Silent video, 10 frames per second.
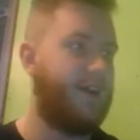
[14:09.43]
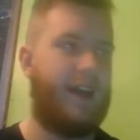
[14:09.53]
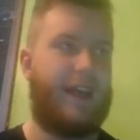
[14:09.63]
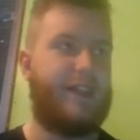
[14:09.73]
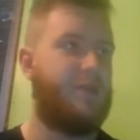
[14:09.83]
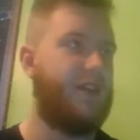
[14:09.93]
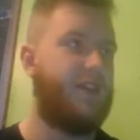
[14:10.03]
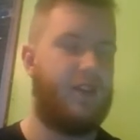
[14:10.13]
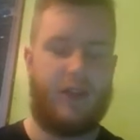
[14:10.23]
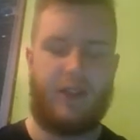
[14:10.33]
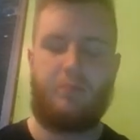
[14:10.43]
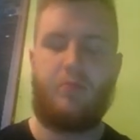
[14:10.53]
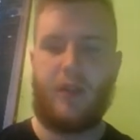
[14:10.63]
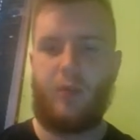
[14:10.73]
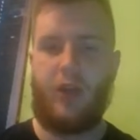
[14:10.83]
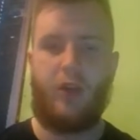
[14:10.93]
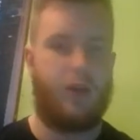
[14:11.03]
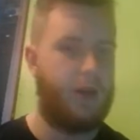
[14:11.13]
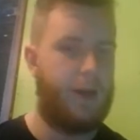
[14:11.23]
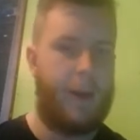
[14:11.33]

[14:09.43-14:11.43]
80 speed, that's pretty good.